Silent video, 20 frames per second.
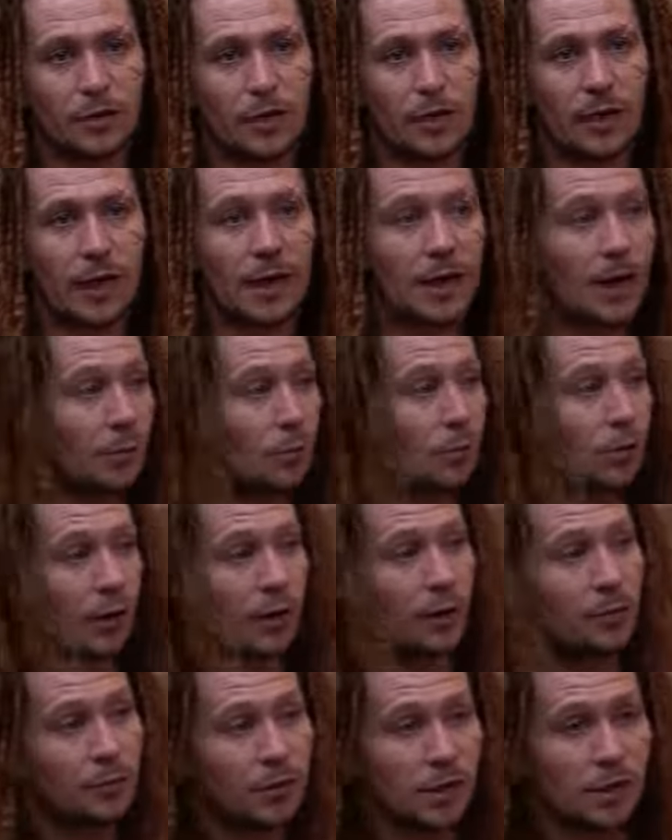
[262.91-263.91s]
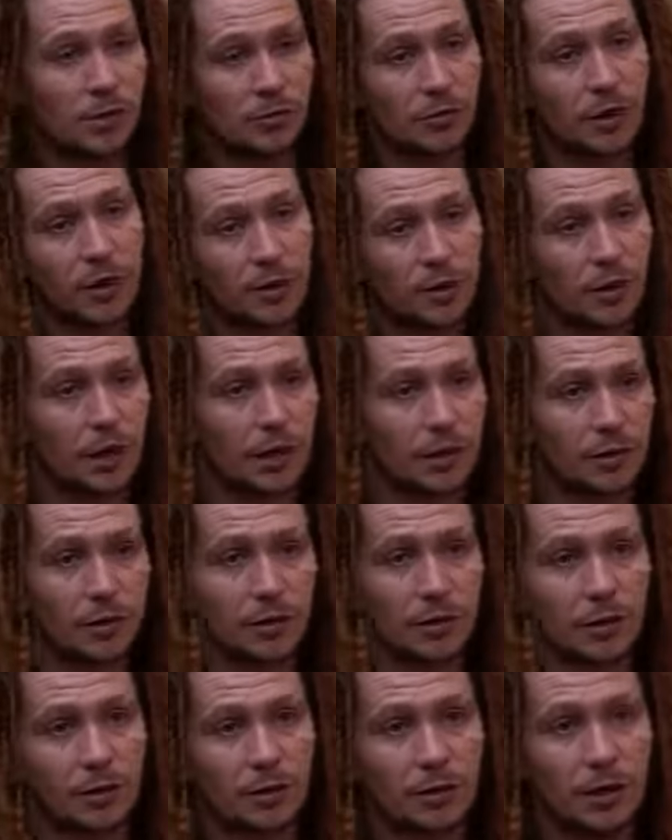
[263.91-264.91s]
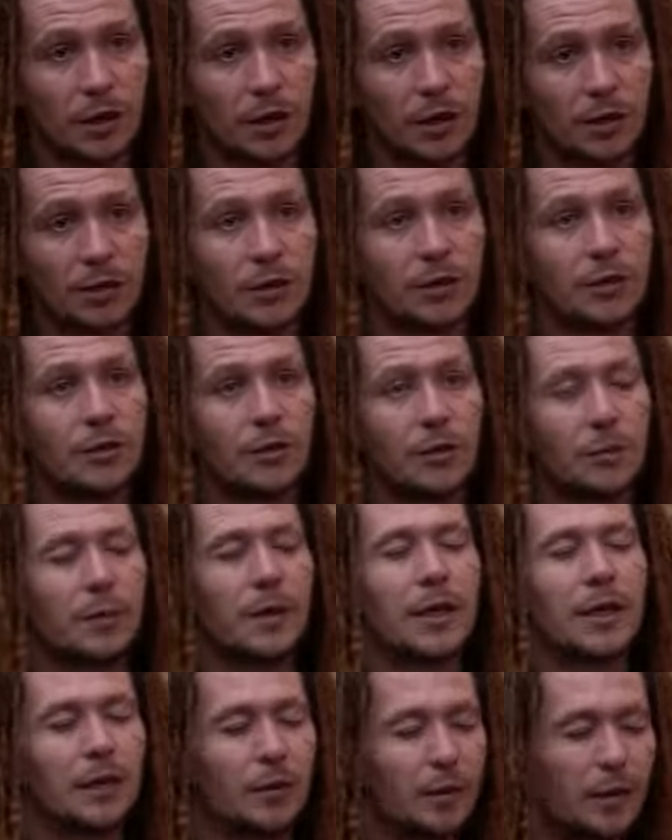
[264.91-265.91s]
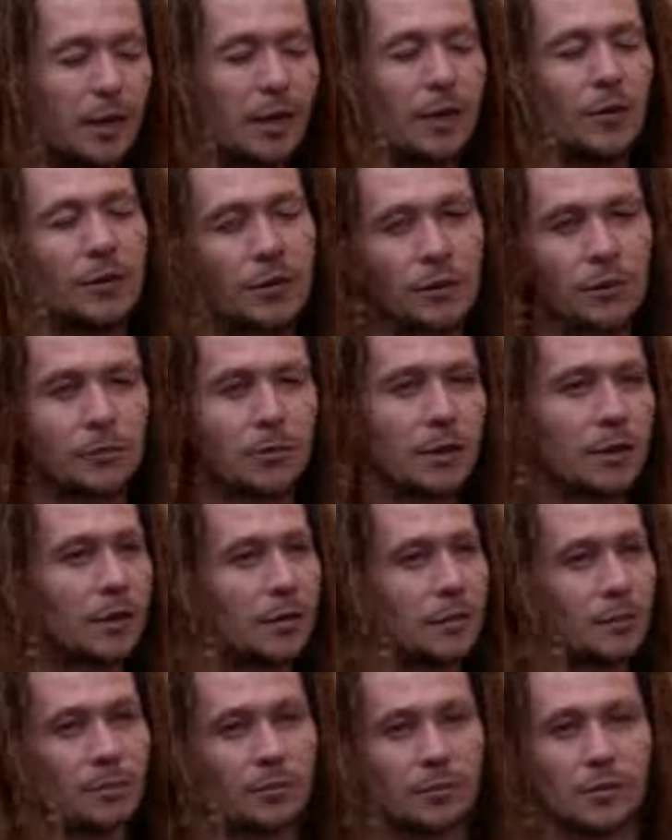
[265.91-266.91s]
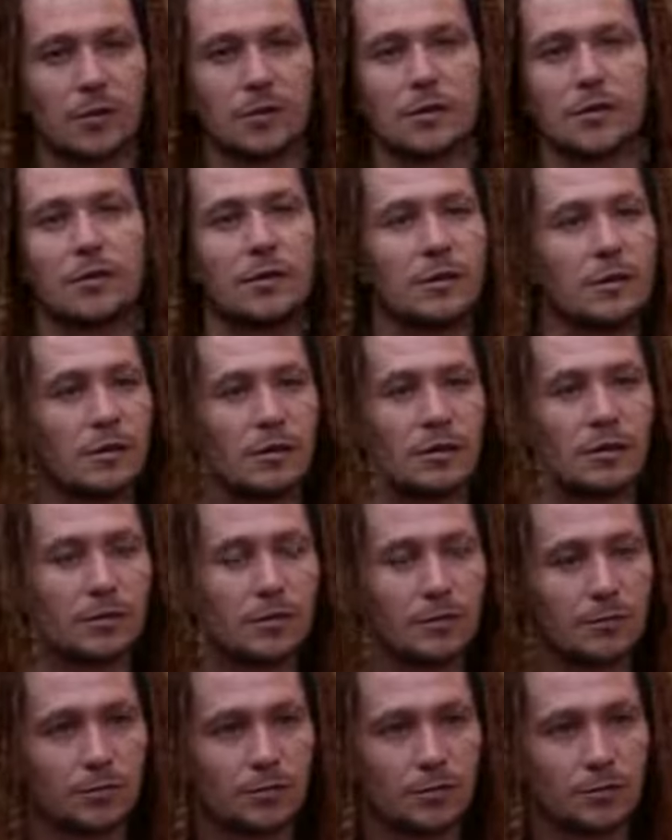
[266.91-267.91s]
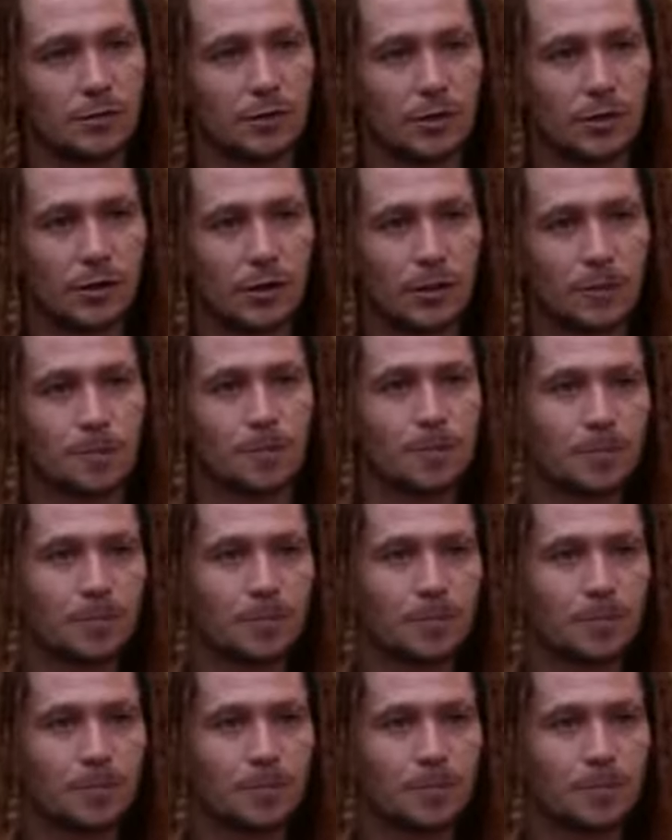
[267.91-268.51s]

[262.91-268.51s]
And then I'm working with these great guys, so you know, you're pick, you're hearing the rhythms, and the, you know.